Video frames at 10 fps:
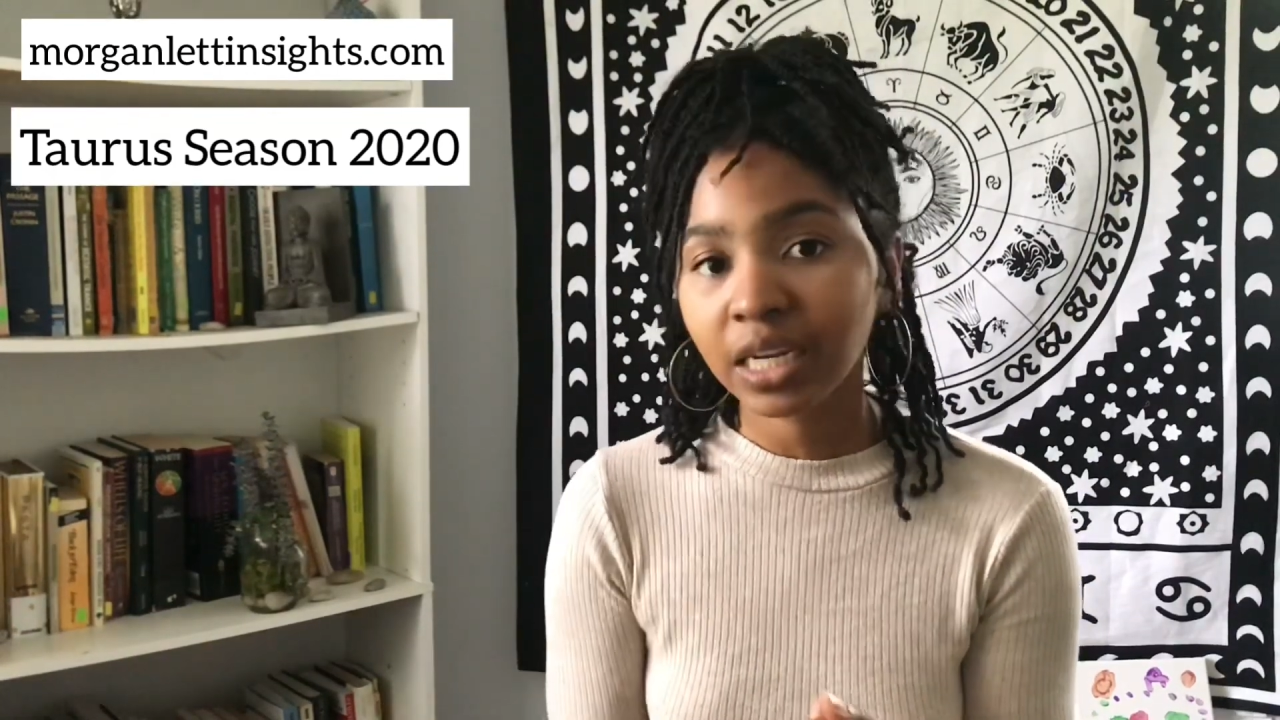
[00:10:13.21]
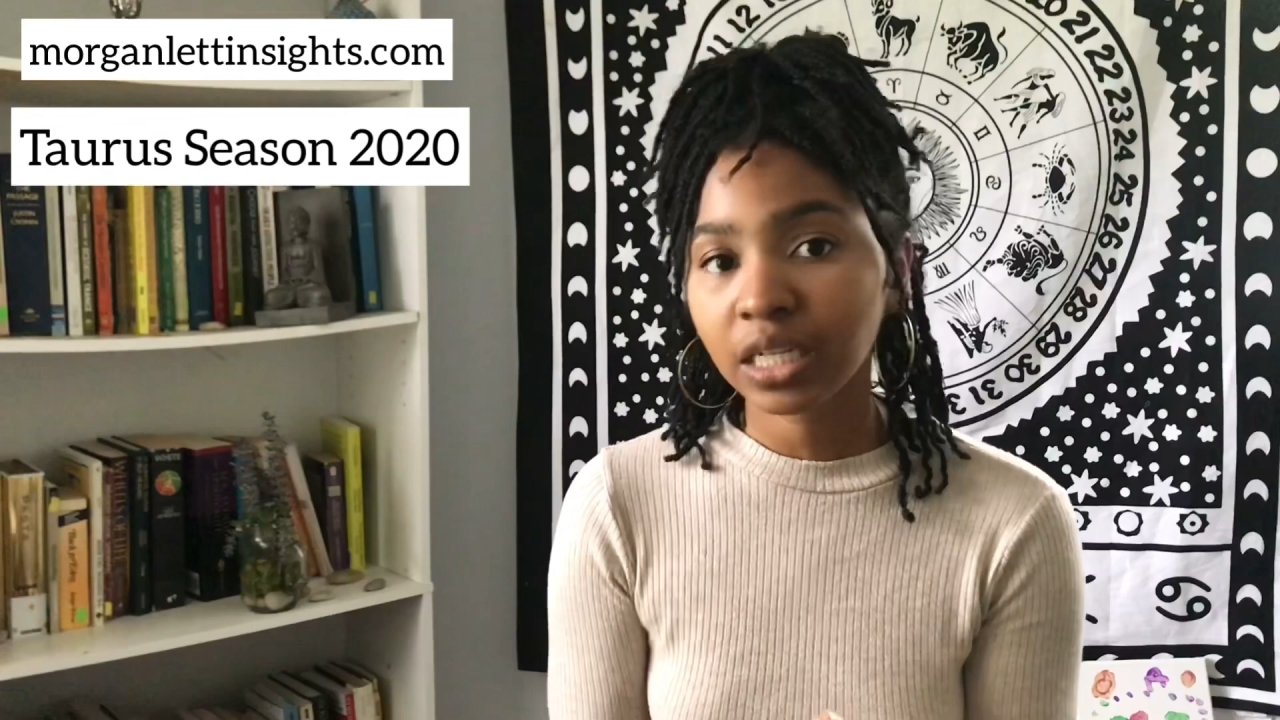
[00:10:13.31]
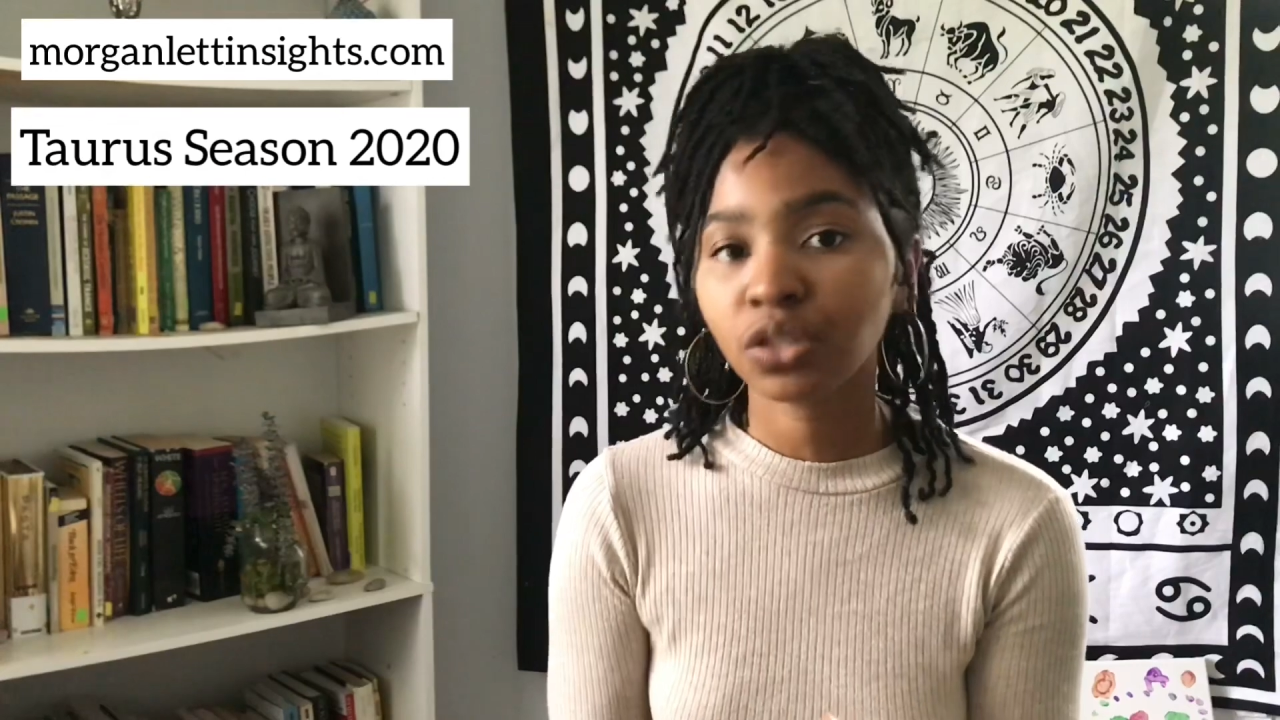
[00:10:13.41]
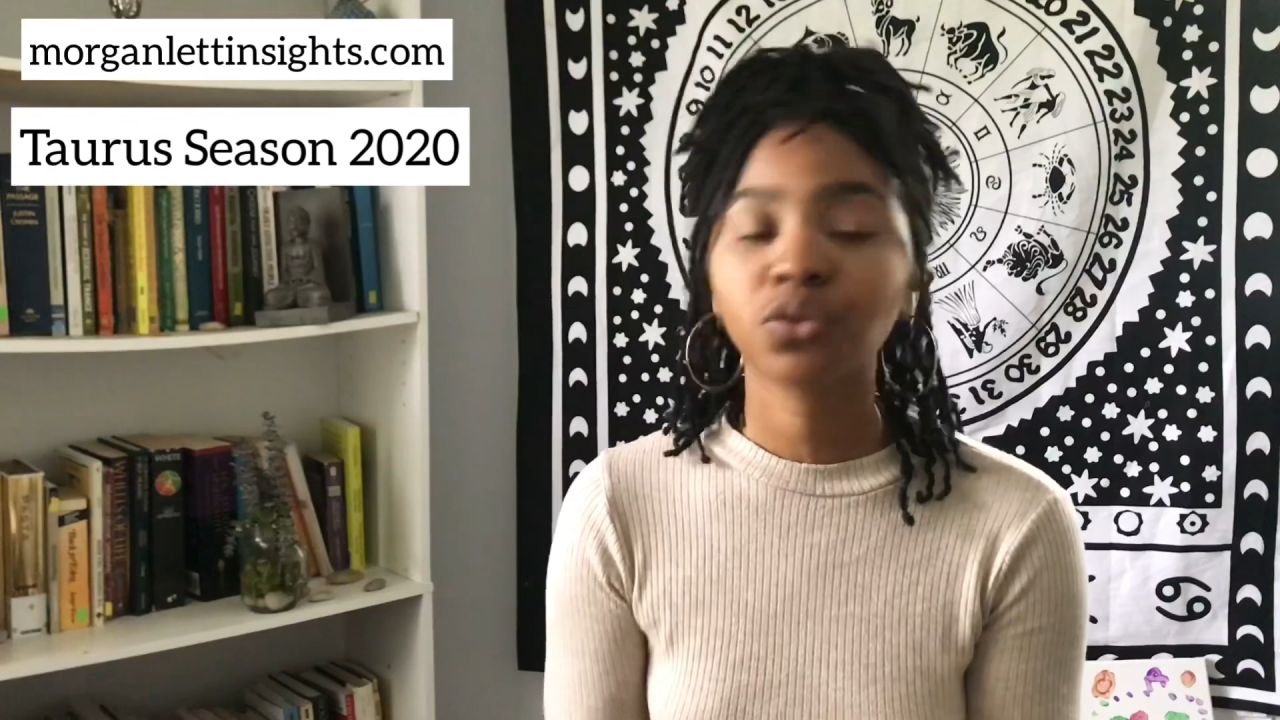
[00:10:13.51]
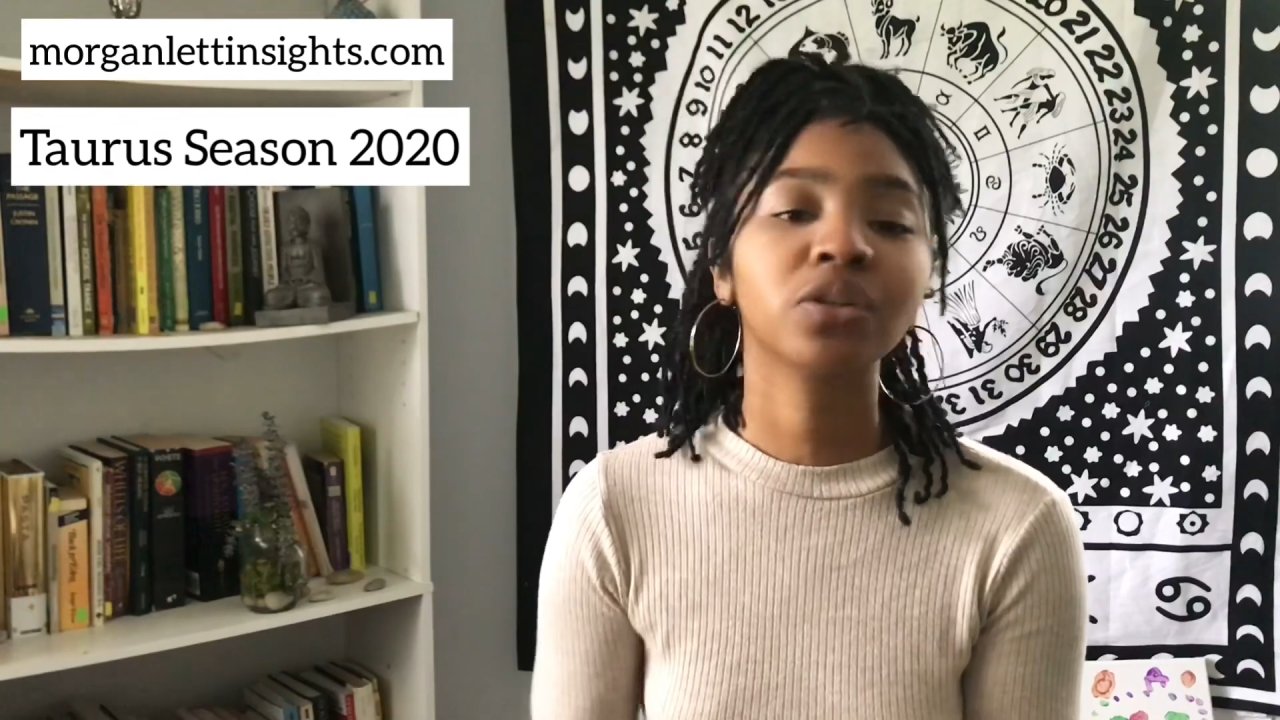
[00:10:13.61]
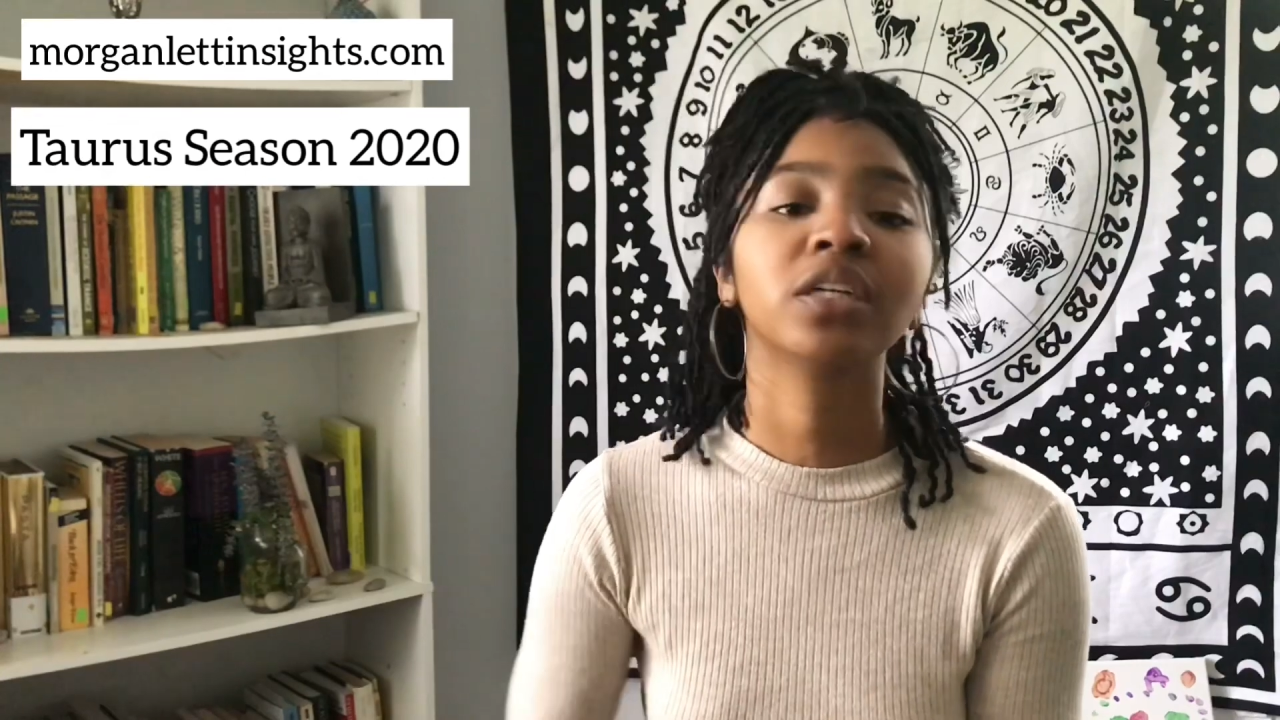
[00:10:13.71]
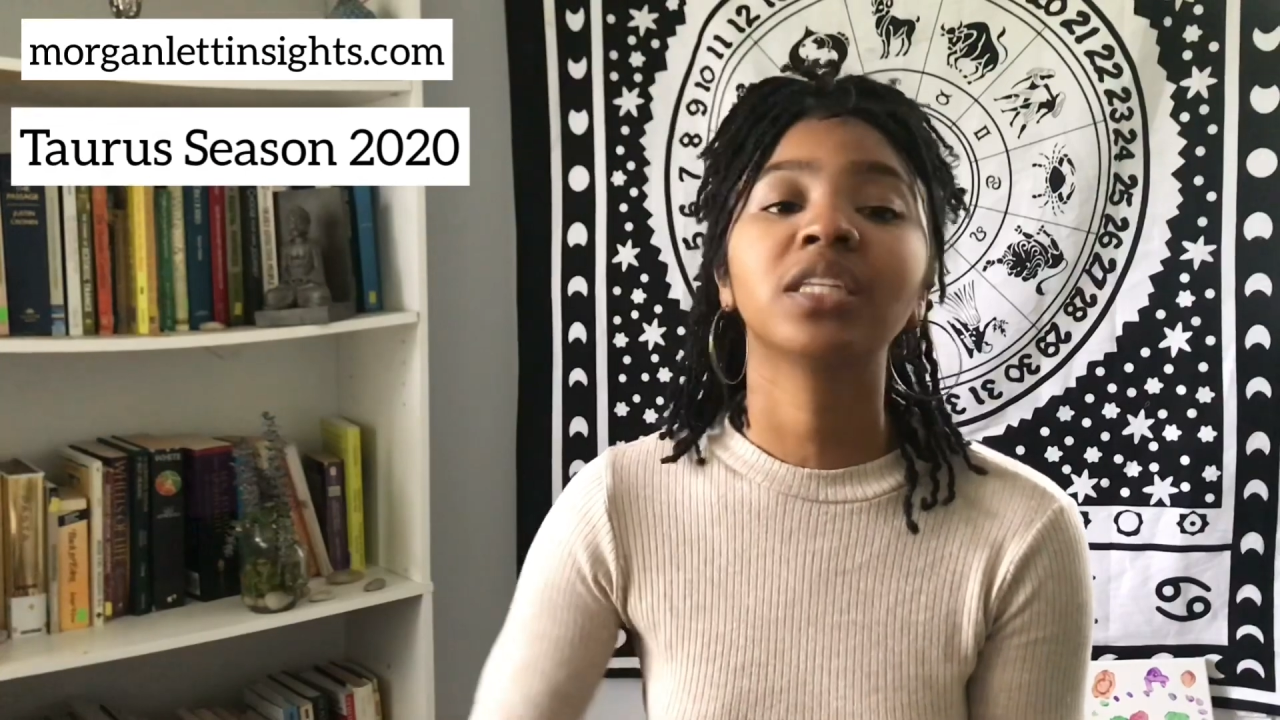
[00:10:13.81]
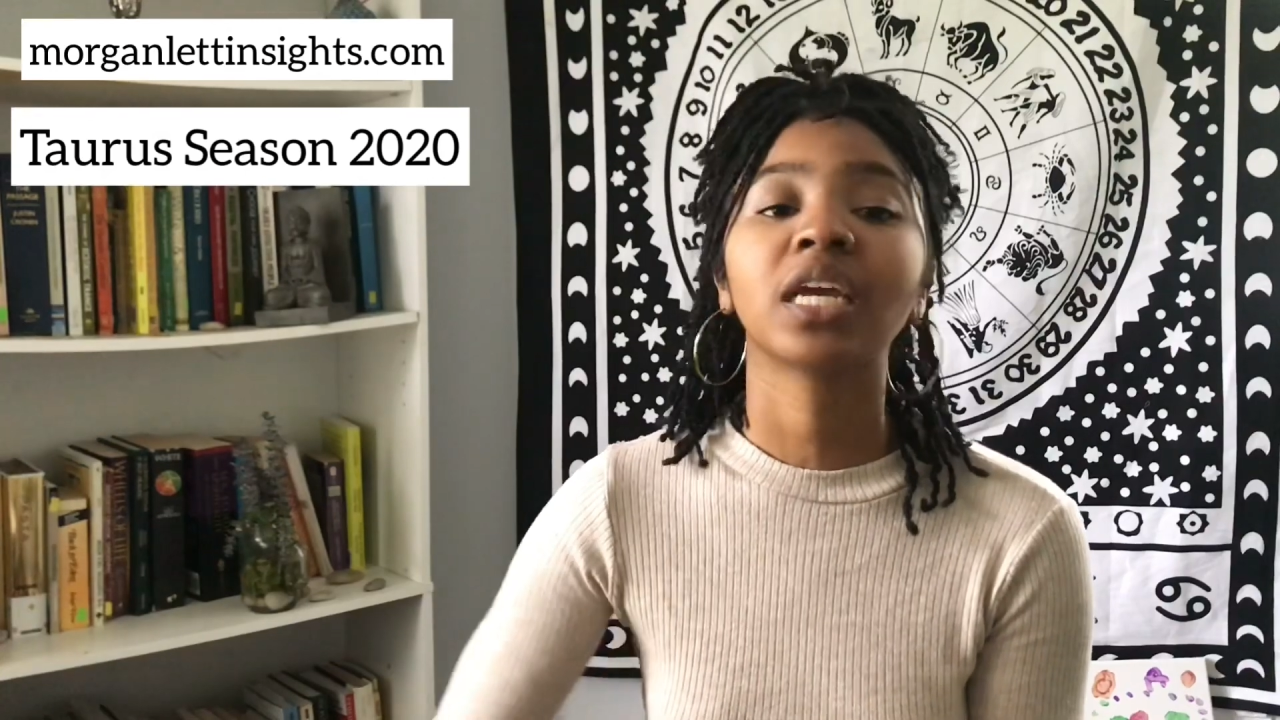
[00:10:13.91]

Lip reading: in Taurus,